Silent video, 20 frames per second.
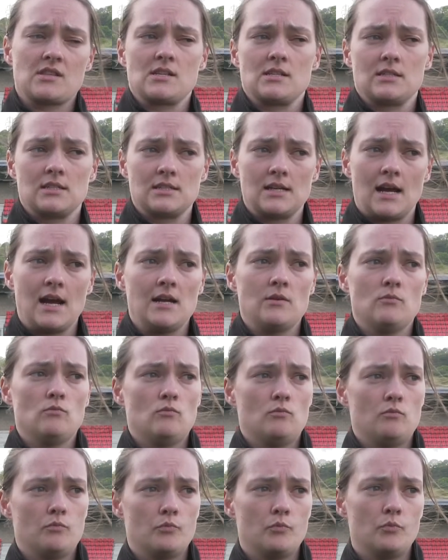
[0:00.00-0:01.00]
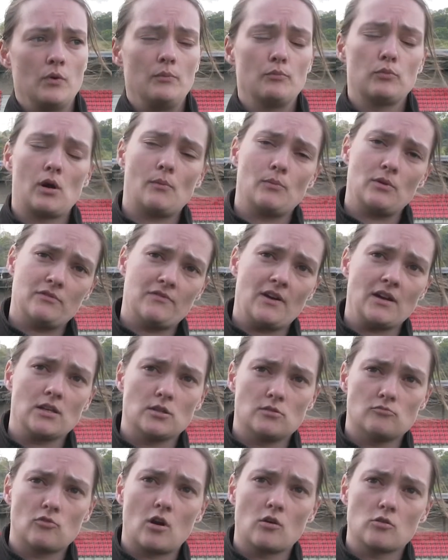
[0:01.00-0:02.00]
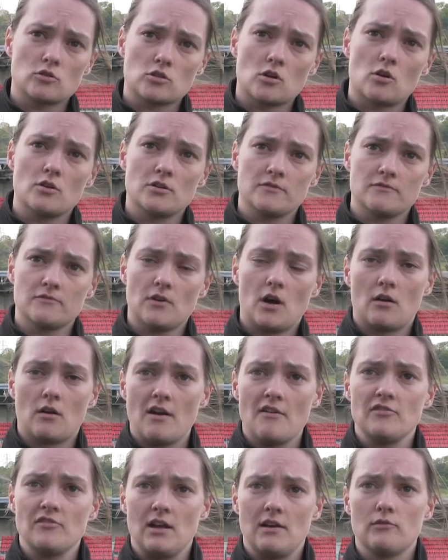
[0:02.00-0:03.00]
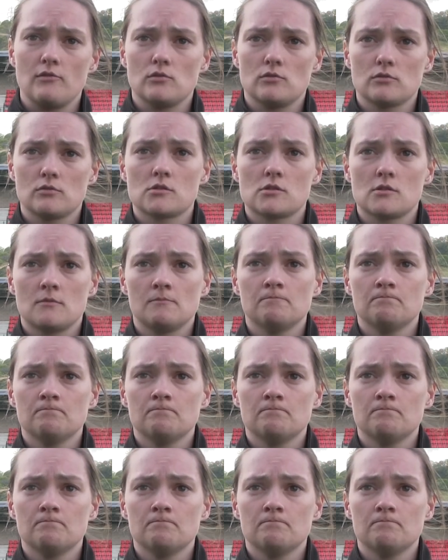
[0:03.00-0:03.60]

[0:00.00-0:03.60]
I think today we probably fell on the wrong side of our effort levels.